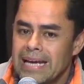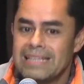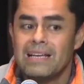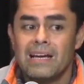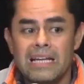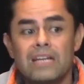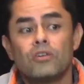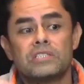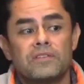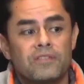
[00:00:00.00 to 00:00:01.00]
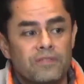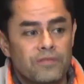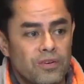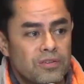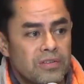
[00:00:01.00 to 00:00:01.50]
And then he goes even
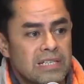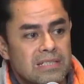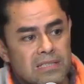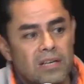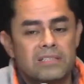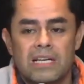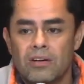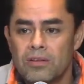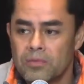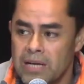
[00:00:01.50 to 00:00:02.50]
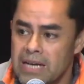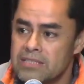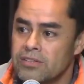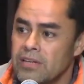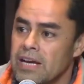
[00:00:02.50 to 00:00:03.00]
further and he says, now take all the
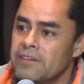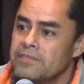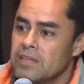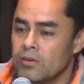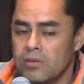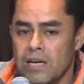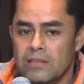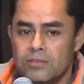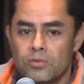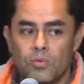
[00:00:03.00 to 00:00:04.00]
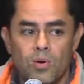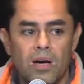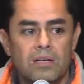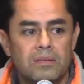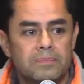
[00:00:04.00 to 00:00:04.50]
guys that are left and go down to the
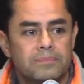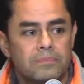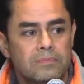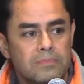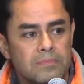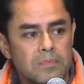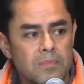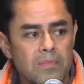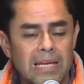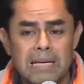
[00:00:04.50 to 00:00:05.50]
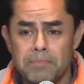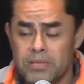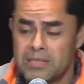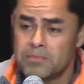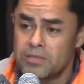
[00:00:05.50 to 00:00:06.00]
water. And he
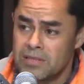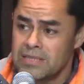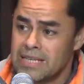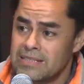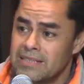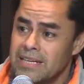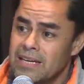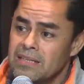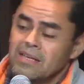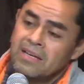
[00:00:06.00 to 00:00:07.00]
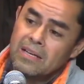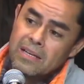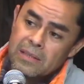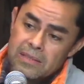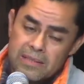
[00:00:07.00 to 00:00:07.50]
puts them to the test again.
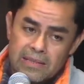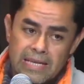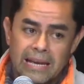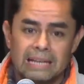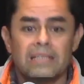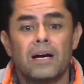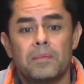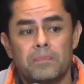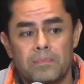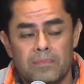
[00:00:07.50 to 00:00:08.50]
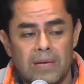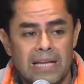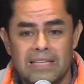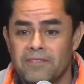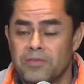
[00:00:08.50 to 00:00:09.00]
They end up,
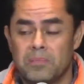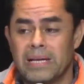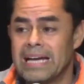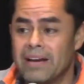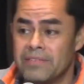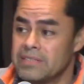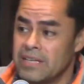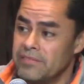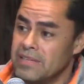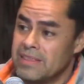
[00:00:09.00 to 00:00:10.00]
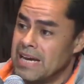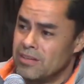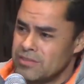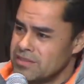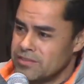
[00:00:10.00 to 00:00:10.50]
I think, from like having
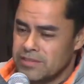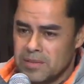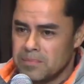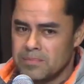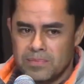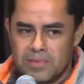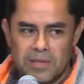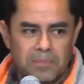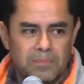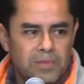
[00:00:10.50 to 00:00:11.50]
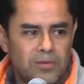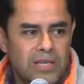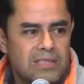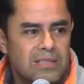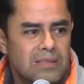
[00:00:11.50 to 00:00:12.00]
70,000 or something
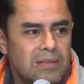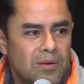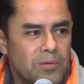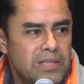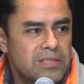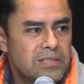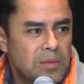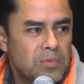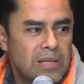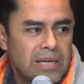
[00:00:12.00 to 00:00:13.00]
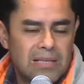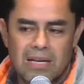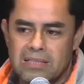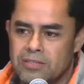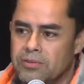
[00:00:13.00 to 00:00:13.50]
crazy, outrageous number like
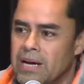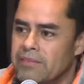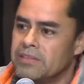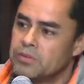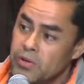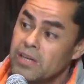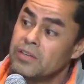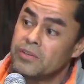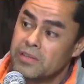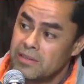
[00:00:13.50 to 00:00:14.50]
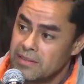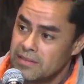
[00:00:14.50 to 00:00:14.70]
that, to having 300